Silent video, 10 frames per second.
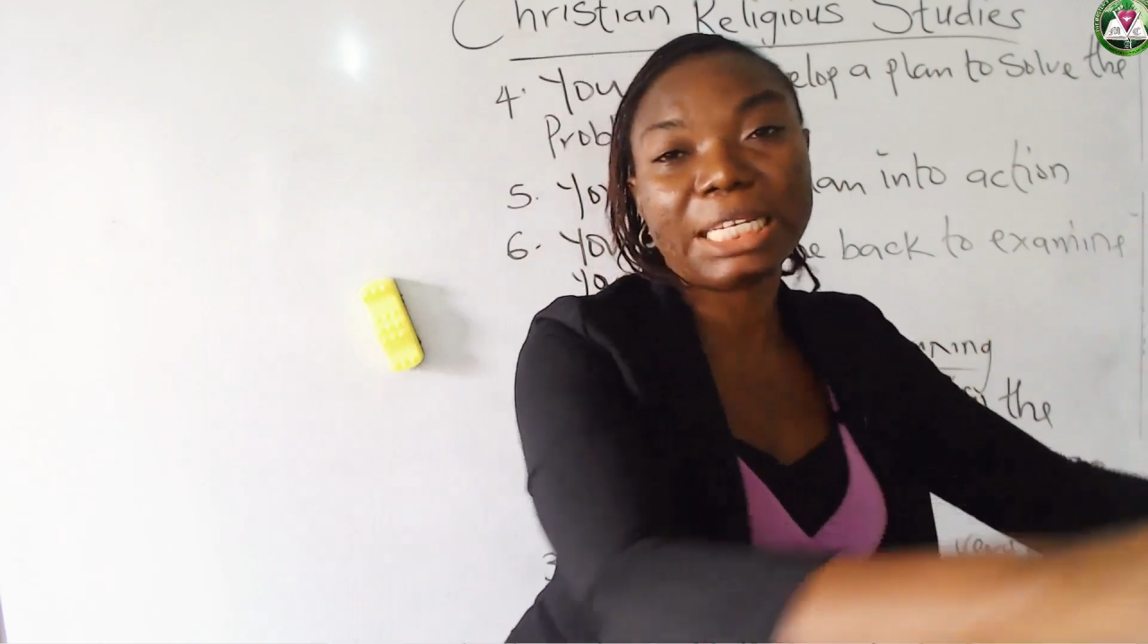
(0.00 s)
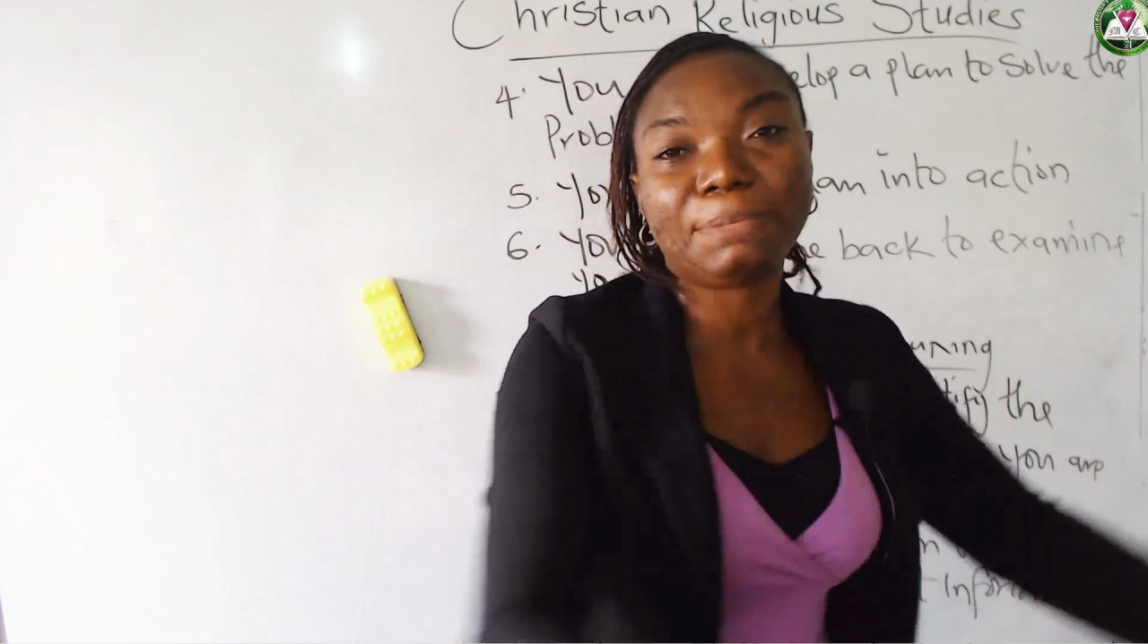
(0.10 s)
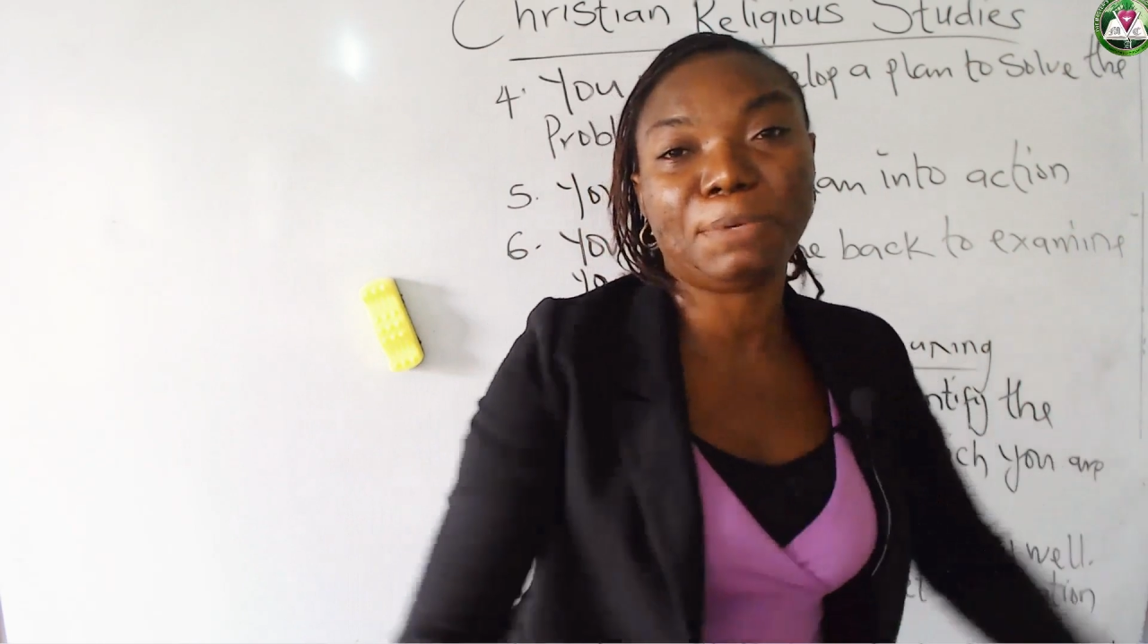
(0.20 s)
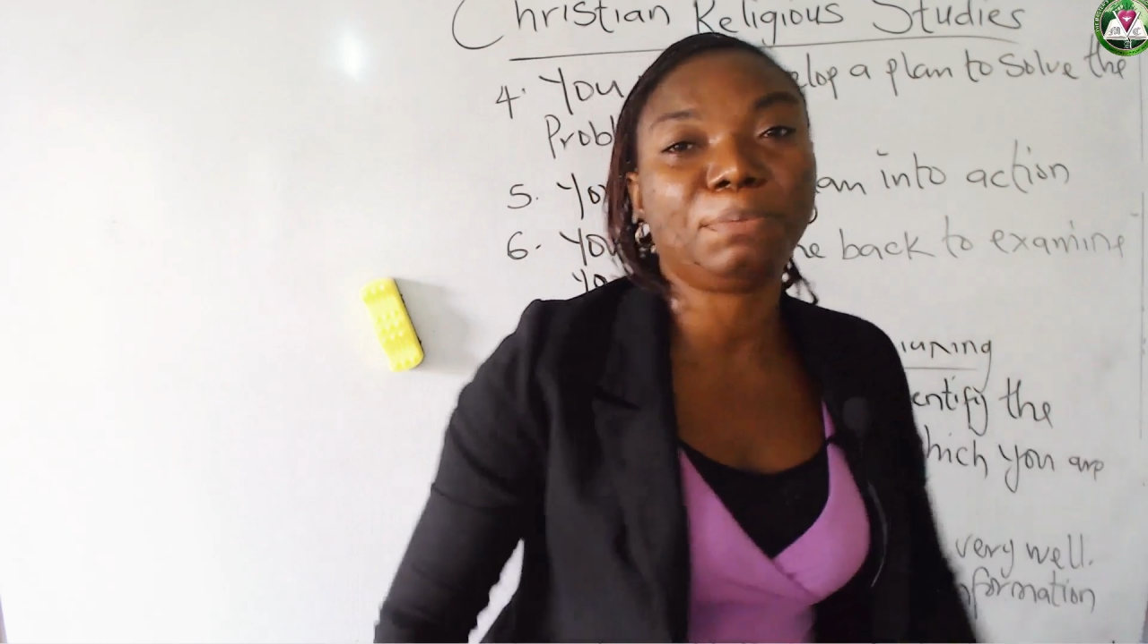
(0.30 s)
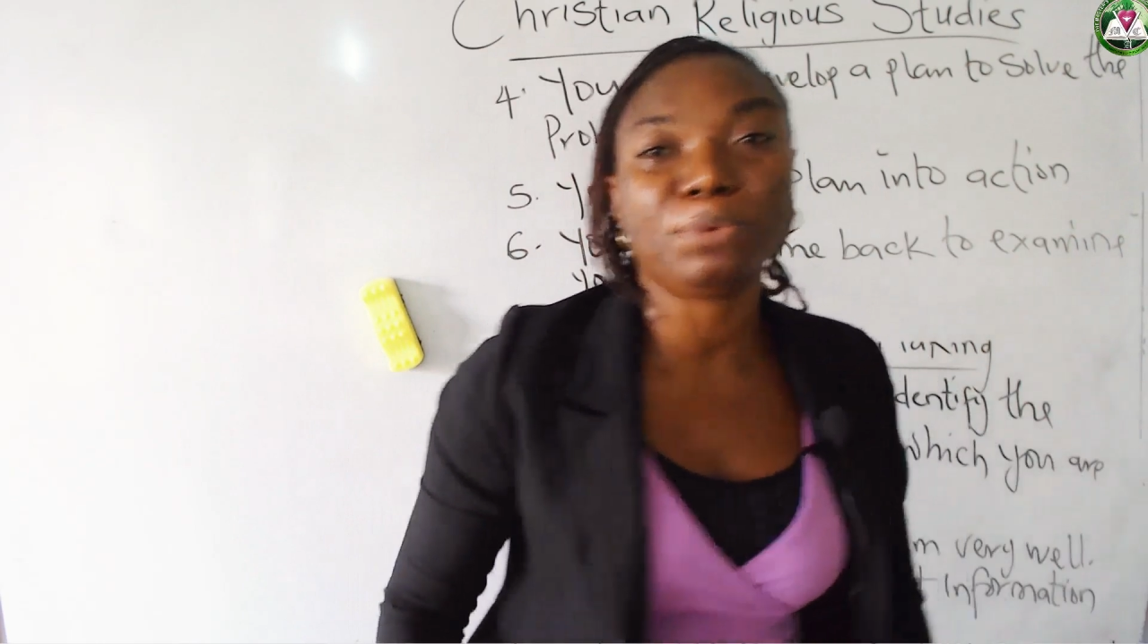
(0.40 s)

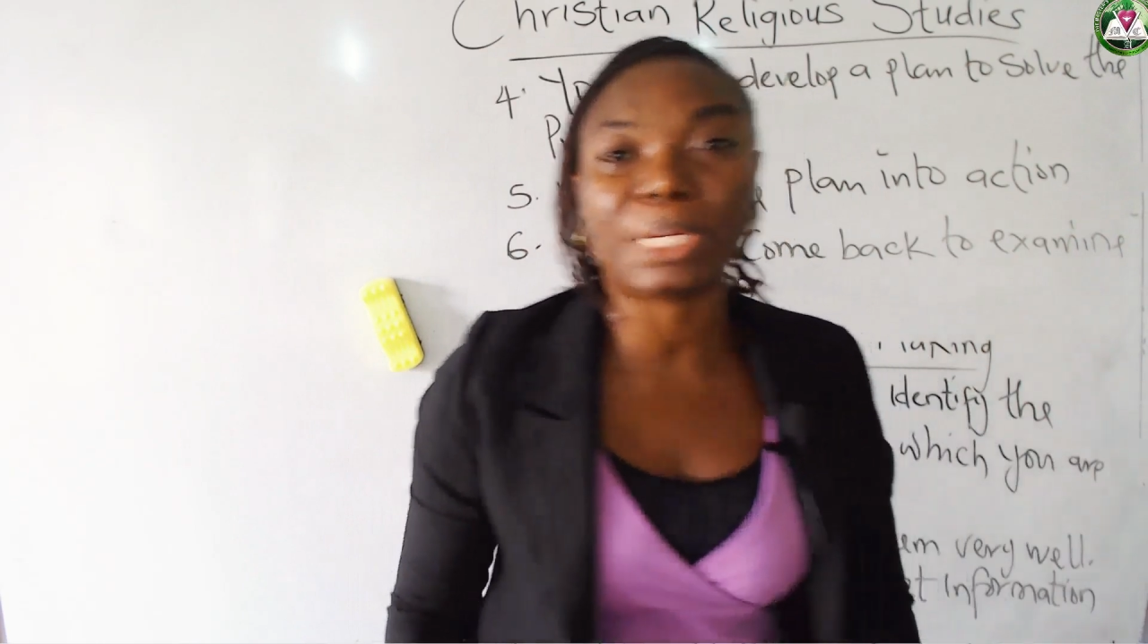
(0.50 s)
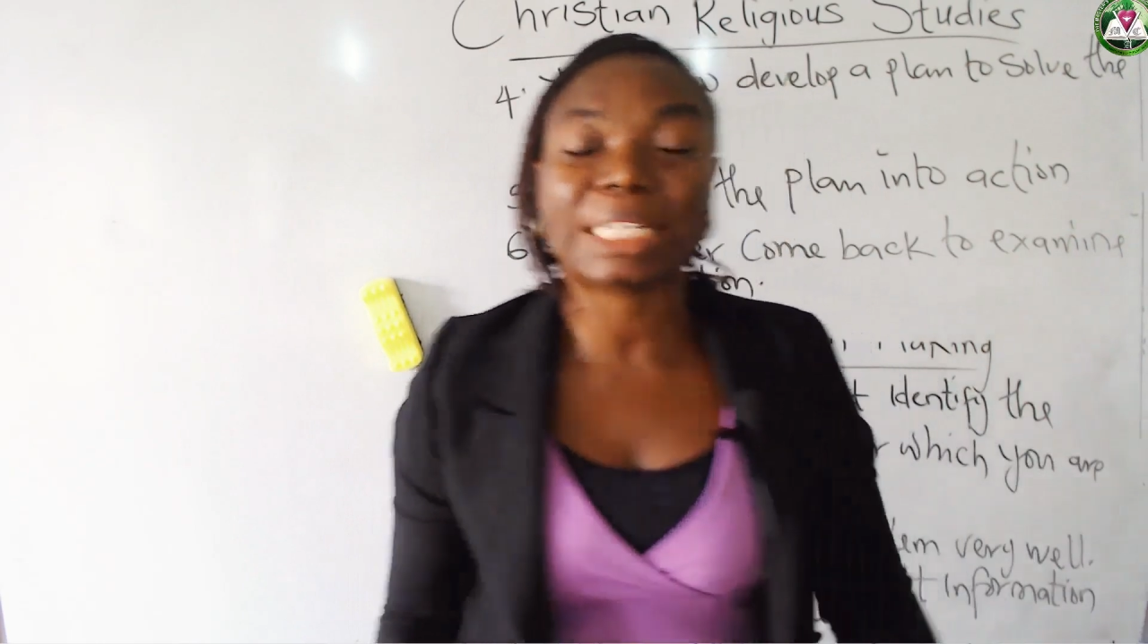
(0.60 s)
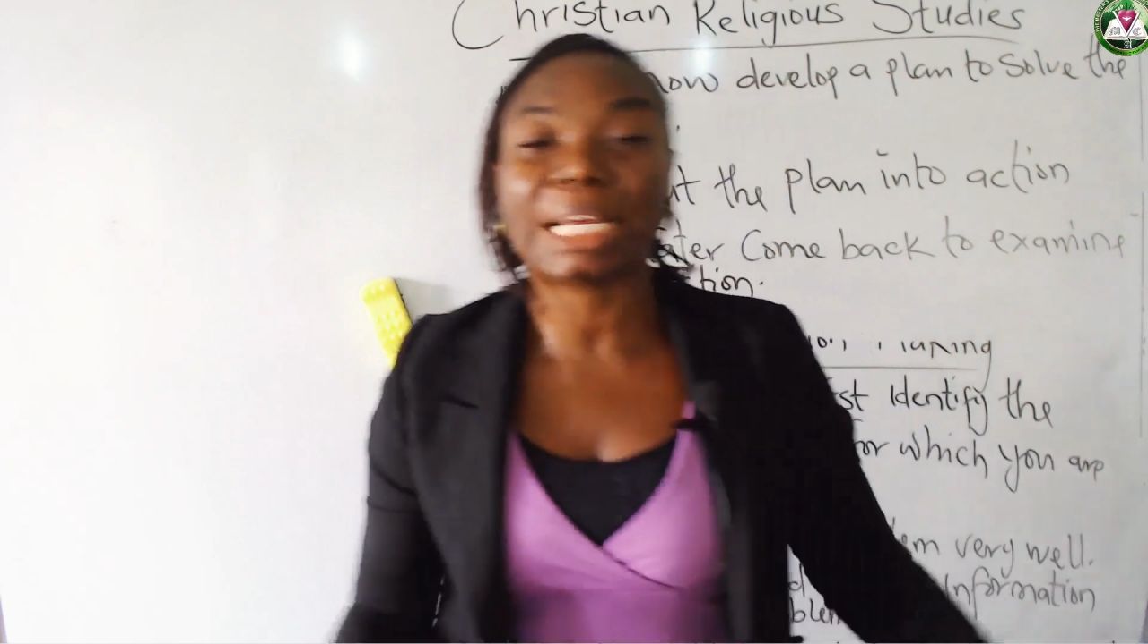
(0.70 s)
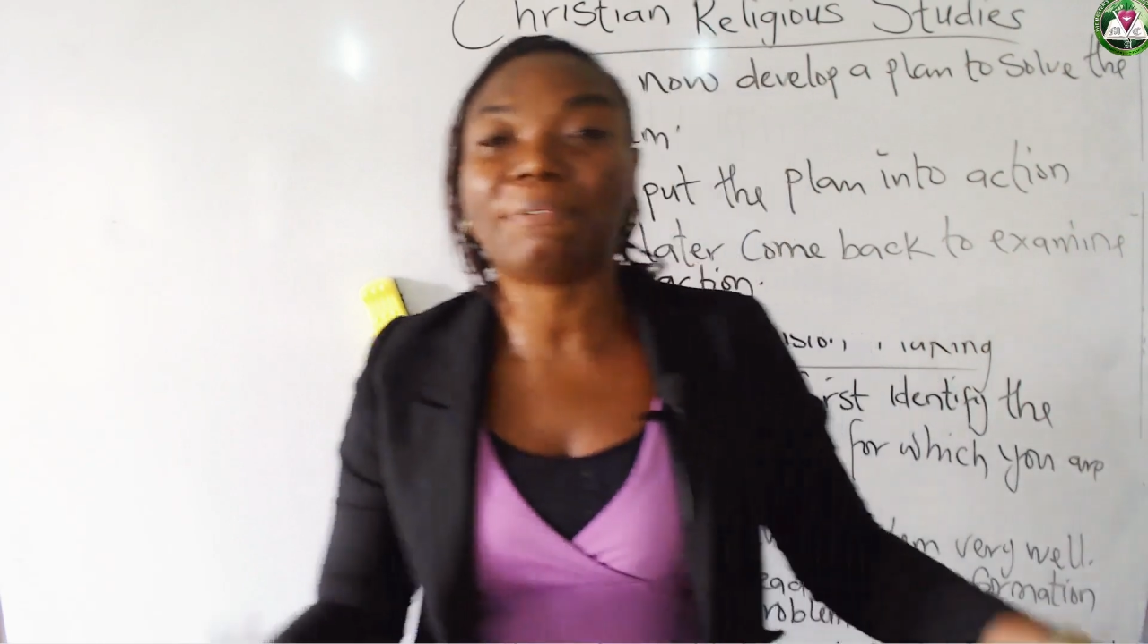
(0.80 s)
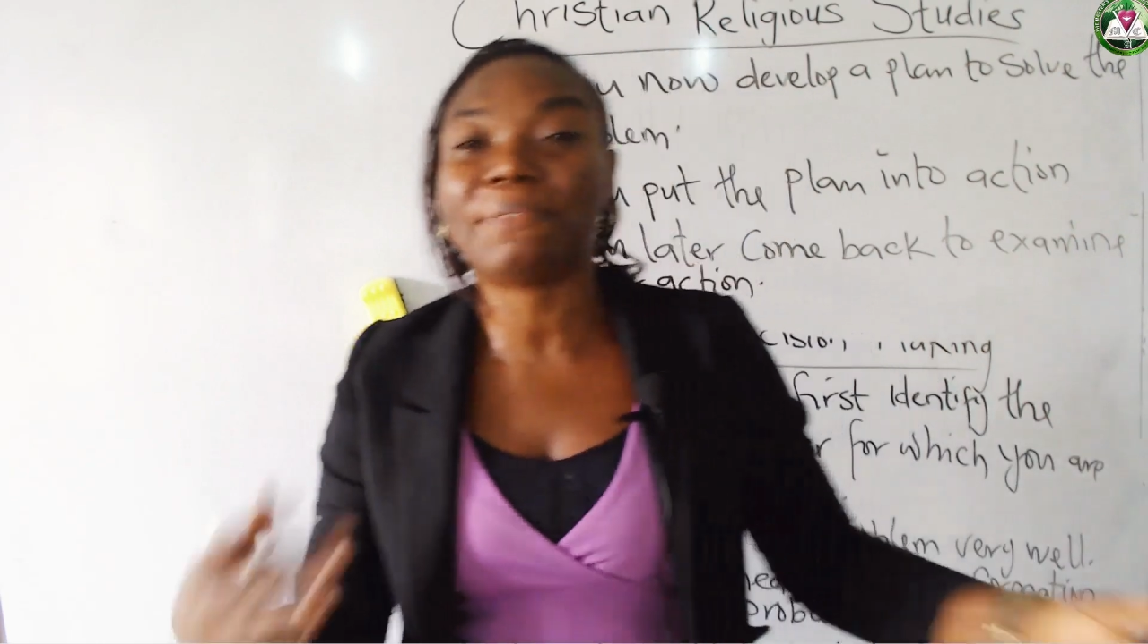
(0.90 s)
these people that are